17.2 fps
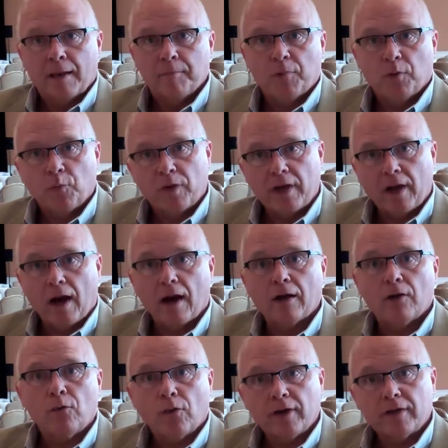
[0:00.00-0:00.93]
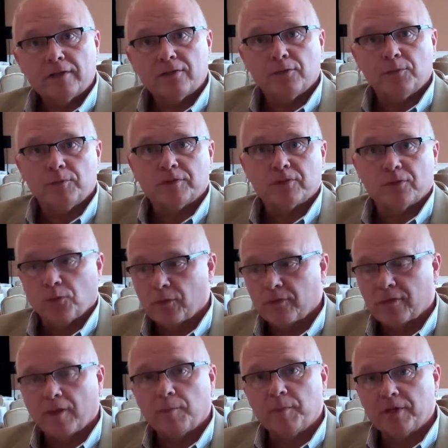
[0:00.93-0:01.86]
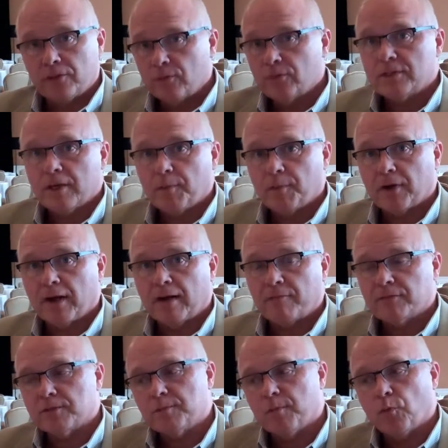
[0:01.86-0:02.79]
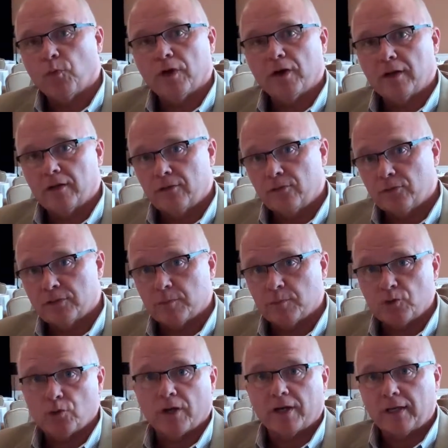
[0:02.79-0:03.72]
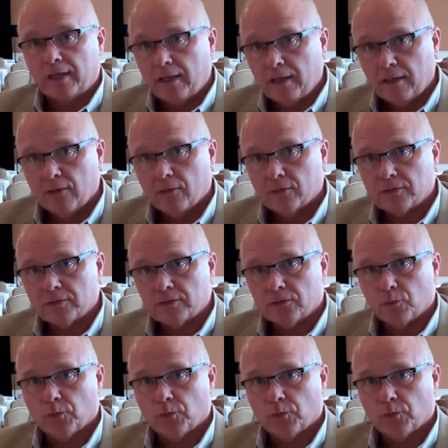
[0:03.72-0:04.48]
But we are going to, so there'll be 2 separate conferences, but we're going to do some joint keynotes.